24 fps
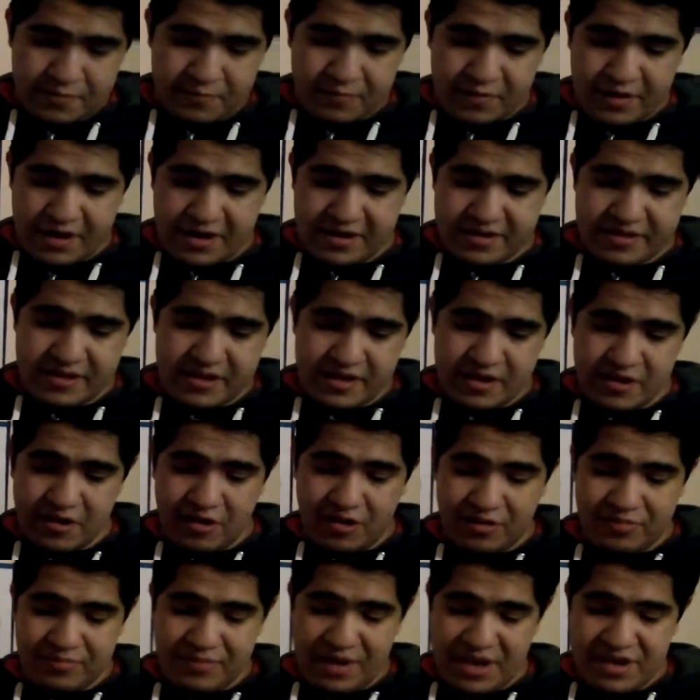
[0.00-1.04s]
were the
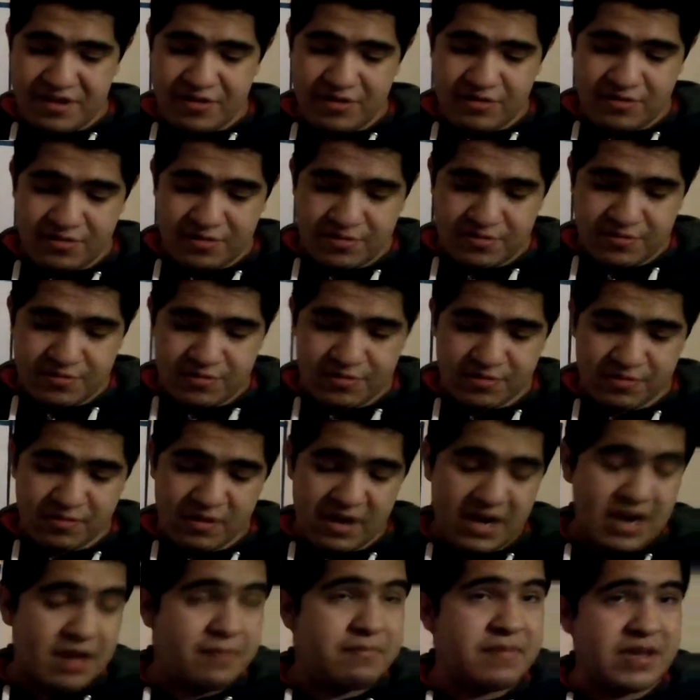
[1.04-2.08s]
old mayor, who
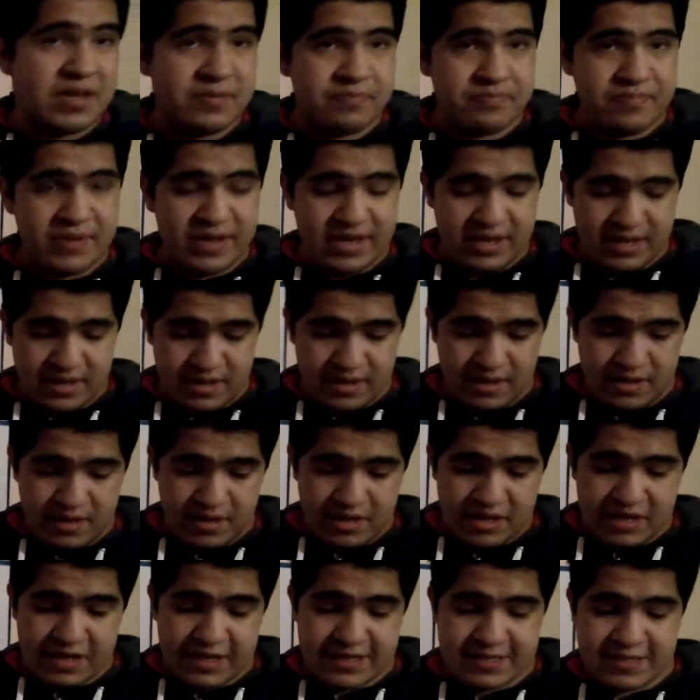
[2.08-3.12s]
were a big pig,
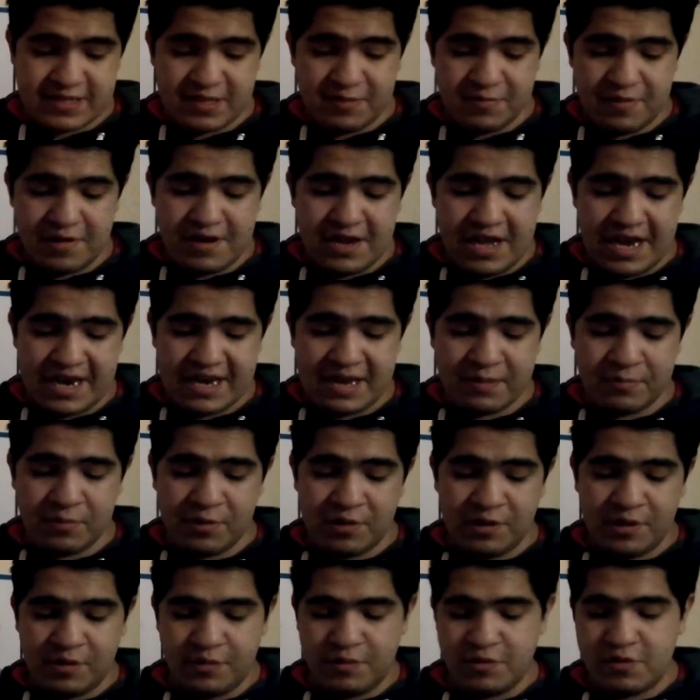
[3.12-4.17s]
Snowball and
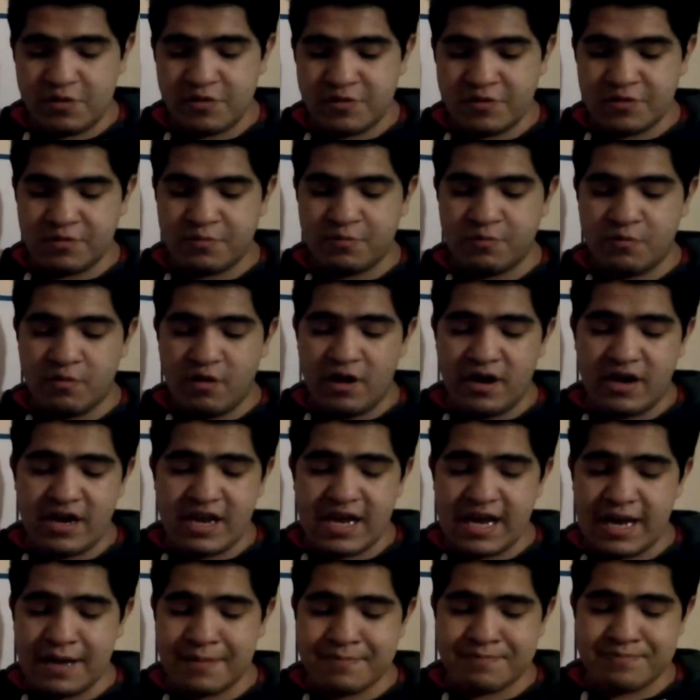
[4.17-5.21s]
Napoleon, who
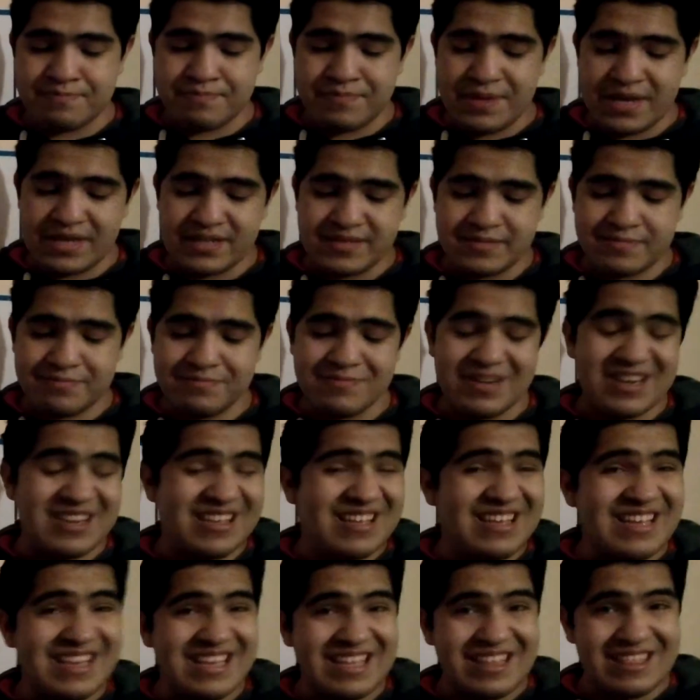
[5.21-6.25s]
were a pig's
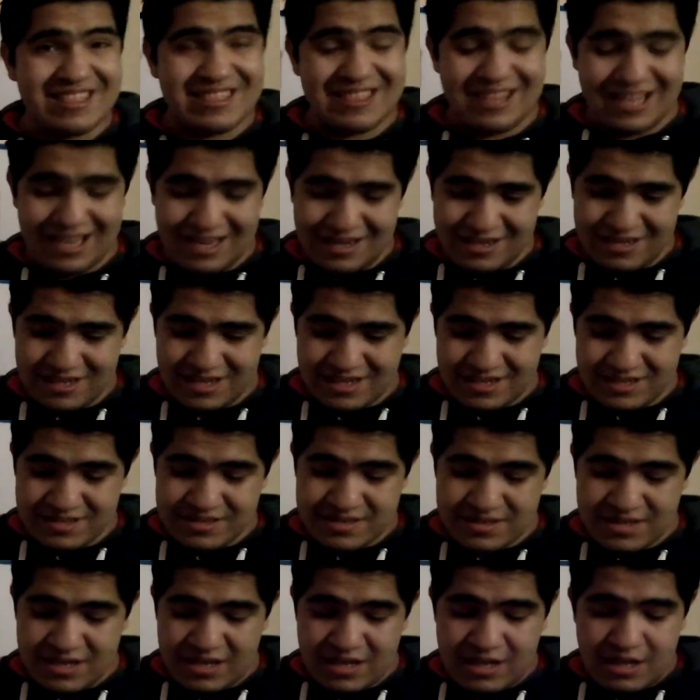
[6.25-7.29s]
very intelligent,
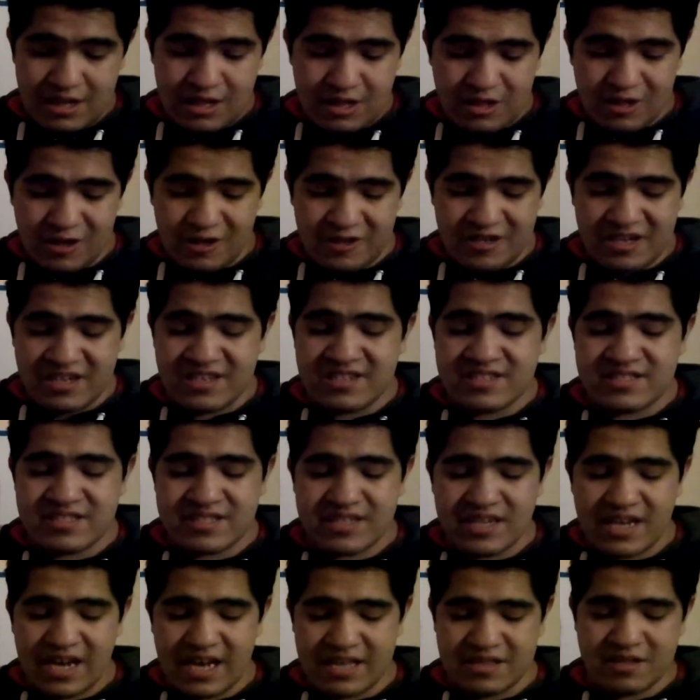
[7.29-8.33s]
loyal
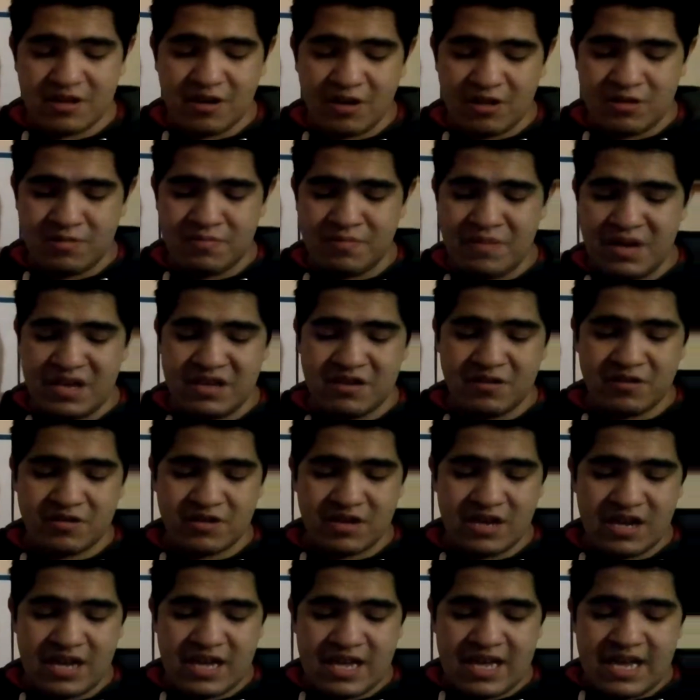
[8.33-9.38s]
at old
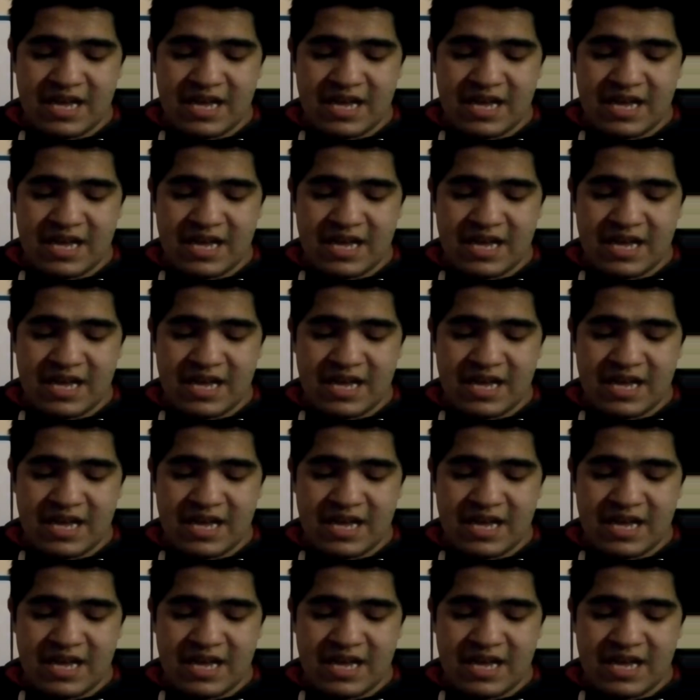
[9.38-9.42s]
mayor,